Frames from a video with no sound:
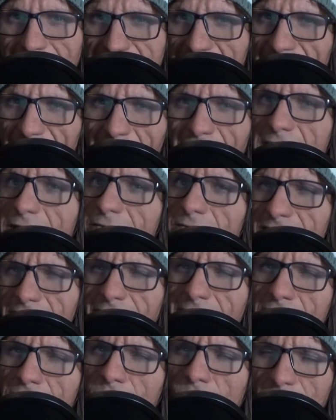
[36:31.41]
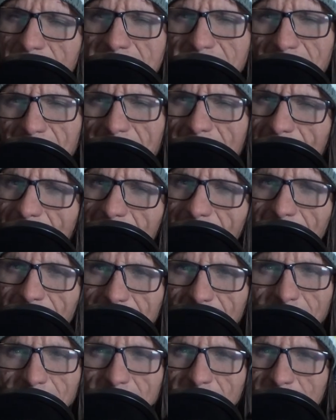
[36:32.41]
I kind of was that guy
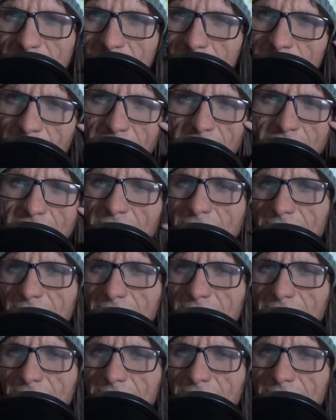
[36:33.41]
a little bit.